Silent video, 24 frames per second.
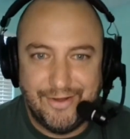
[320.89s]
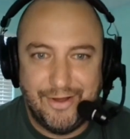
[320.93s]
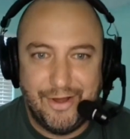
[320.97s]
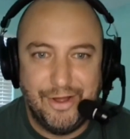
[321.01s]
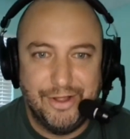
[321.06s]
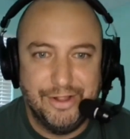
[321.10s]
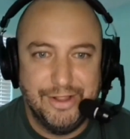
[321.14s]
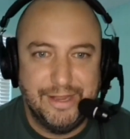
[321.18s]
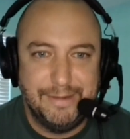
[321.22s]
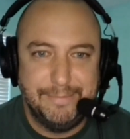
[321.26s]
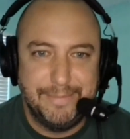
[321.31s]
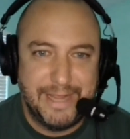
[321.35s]

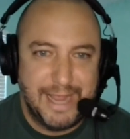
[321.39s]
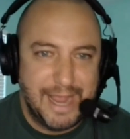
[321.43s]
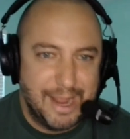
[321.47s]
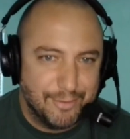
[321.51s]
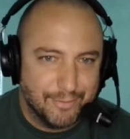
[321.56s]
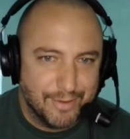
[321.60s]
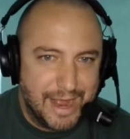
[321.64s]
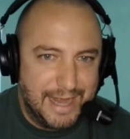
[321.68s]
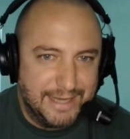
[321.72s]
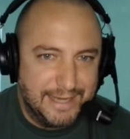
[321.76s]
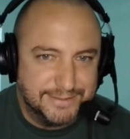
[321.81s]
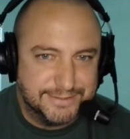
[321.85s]
All NBA
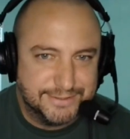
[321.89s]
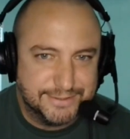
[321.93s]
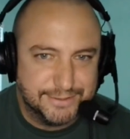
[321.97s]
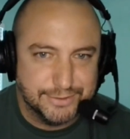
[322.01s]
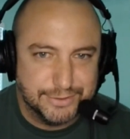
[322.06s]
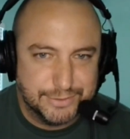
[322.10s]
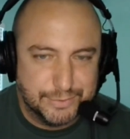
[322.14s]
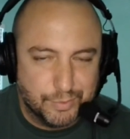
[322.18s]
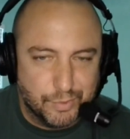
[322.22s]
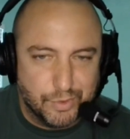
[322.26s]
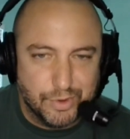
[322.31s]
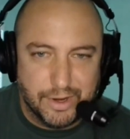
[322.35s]

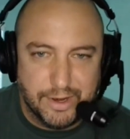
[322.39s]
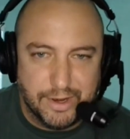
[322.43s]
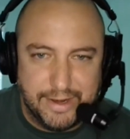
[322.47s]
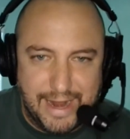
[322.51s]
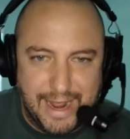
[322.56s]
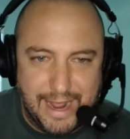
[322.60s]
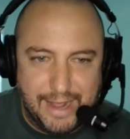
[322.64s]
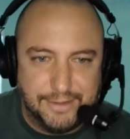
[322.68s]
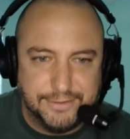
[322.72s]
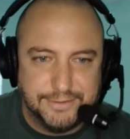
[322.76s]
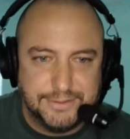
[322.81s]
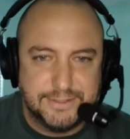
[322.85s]
rosters were
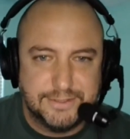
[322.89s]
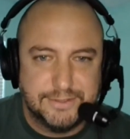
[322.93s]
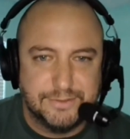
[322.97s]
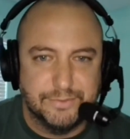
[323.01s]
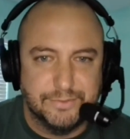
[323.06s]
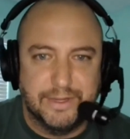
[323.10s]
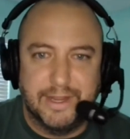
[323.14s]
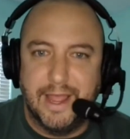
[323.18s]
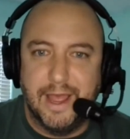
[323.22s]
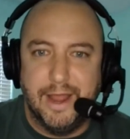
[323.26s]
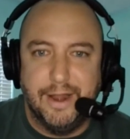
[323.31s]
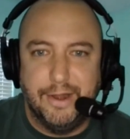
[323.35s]
announced.
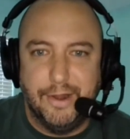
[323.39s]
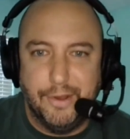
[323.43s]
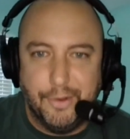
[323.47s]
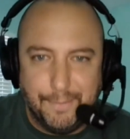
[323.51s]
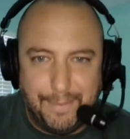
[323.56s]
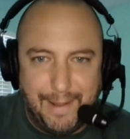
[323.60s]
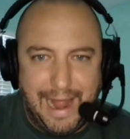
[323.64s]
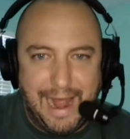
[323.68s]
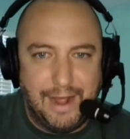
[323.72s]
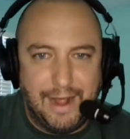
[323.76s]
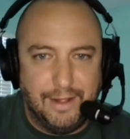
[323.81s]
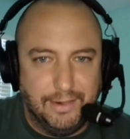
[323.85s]
We got no
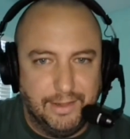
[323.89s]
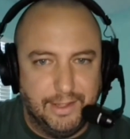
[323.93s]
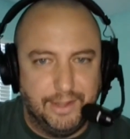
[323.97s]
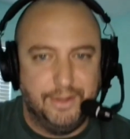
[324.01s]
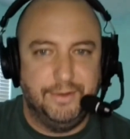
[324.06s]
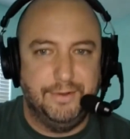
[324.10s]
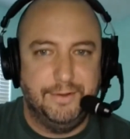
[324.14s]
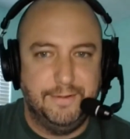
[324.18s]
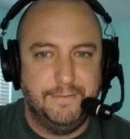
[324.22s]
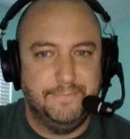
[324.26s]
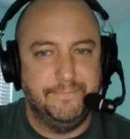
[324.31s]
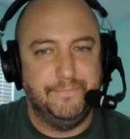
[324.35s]

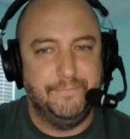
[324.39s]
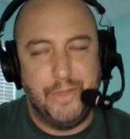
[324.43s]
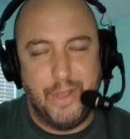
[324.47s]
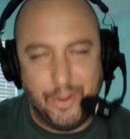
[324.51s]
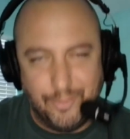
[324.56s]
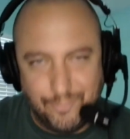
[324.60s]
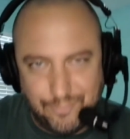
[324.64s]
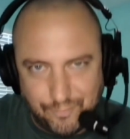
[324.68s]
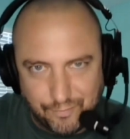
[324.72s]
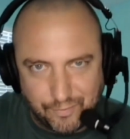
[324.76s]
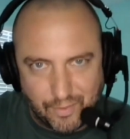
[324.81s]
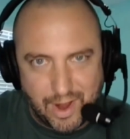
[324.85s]
Paolo,
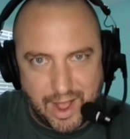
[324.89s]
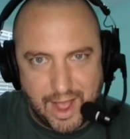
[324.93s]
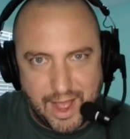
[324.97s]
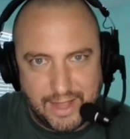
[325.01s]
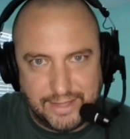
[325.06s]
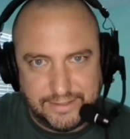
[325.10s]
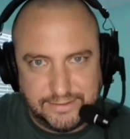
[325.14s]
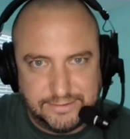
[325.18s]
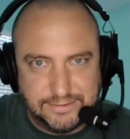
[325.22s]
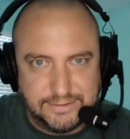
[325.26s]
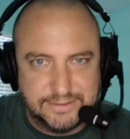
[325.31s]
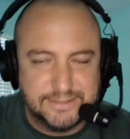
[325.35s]
no
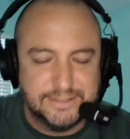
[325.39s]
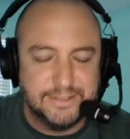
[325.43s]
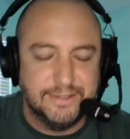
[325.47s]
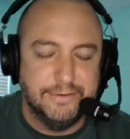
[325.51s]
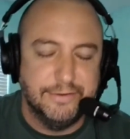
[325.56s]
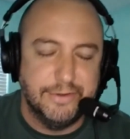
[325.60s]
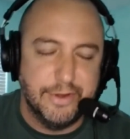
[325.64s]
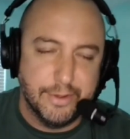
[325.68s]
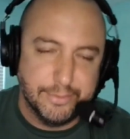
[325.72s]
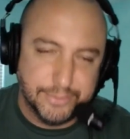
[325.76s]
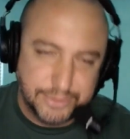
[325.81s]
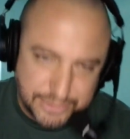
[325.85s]
Franz,
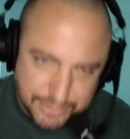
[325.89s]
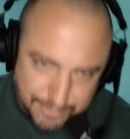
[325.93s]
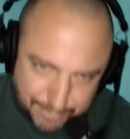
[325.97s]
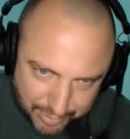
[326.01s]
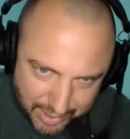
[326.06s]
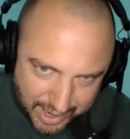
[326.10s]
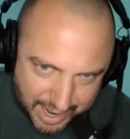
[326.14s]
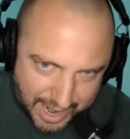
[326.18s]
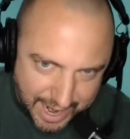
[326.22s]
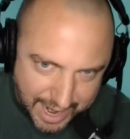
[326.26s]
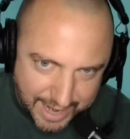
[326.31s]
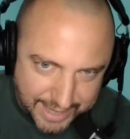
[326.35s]
no
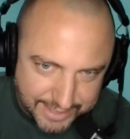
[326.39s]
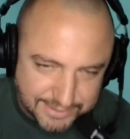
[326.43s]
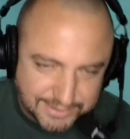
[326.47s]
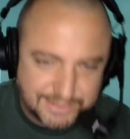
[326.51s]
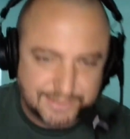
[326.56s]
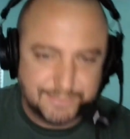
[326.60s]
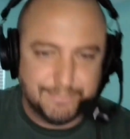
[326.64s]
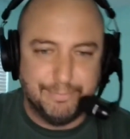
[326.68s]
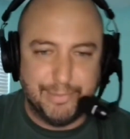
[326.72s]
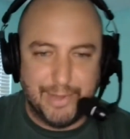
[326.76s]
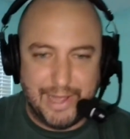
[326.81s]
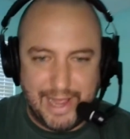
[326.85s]

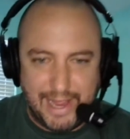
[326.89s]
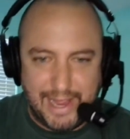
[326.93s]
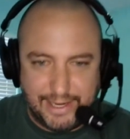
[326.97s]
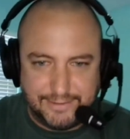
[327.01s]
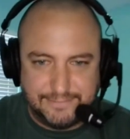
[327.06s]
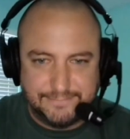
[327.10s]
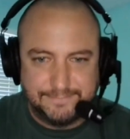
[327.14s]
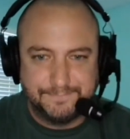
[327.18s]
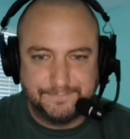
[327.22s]
surprise, but